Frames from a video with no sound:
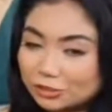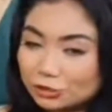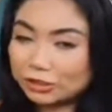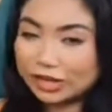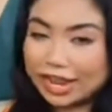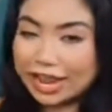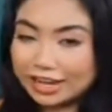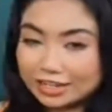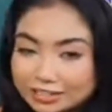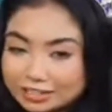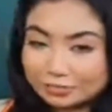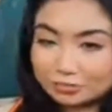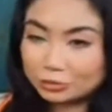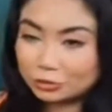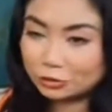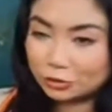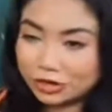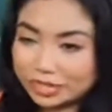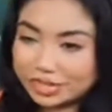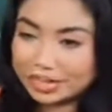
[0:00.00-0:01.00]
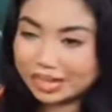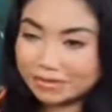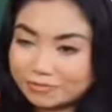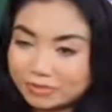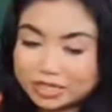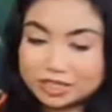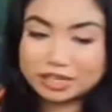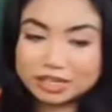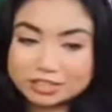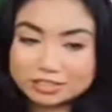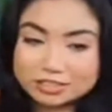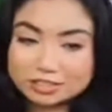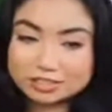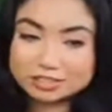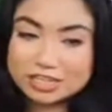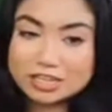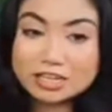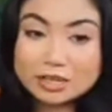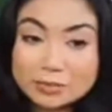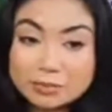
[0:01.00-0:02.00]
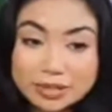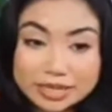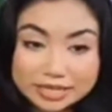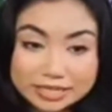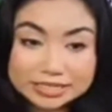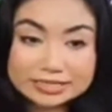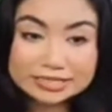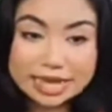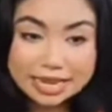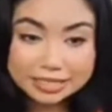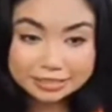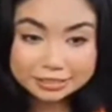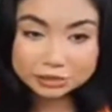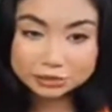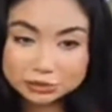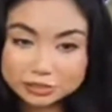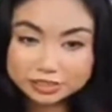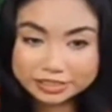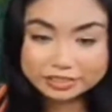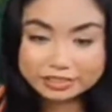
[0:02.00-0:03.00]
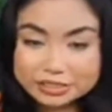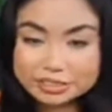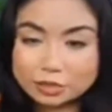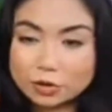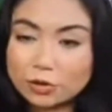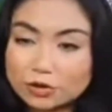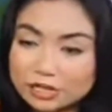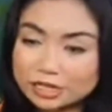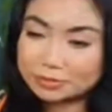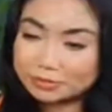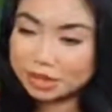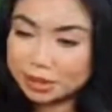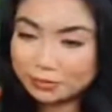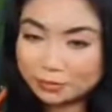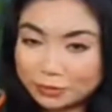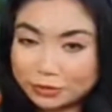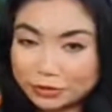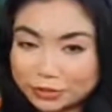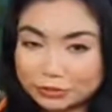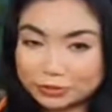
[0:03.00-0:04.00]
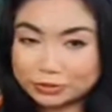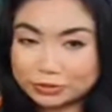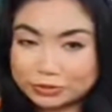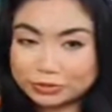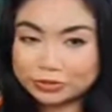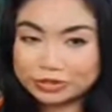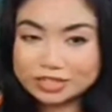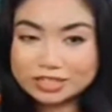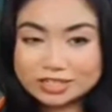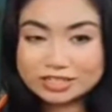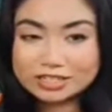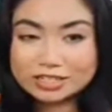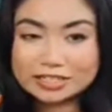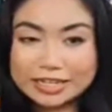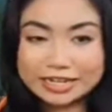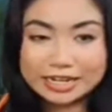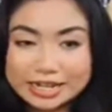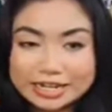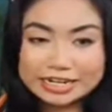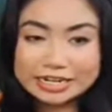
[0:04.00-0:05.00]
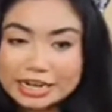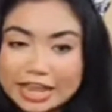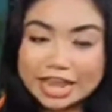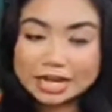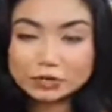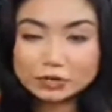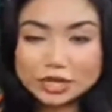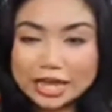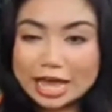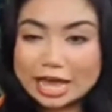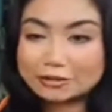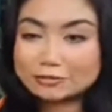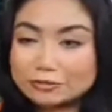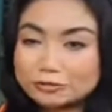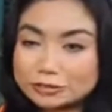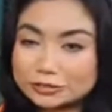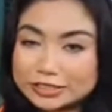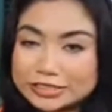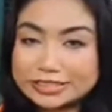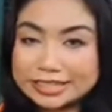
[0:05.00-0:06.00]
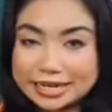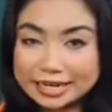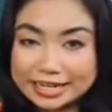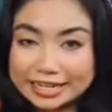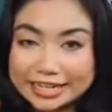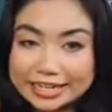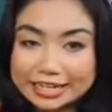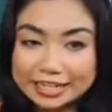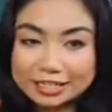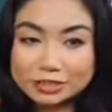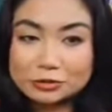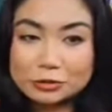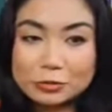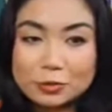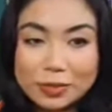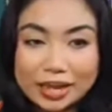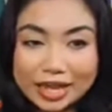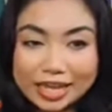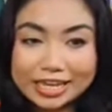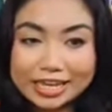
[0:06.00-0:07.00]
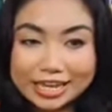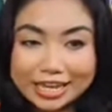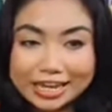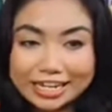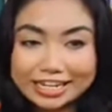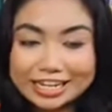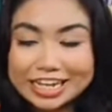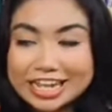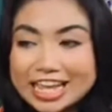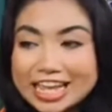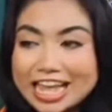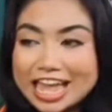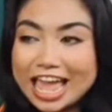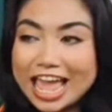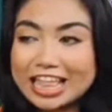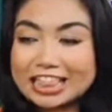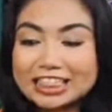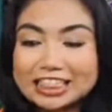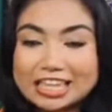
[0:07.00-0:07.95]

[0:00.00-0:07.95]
rong ekdam shoya because being a science student chung onek ma poriwo. Day and night we have to study to make it. And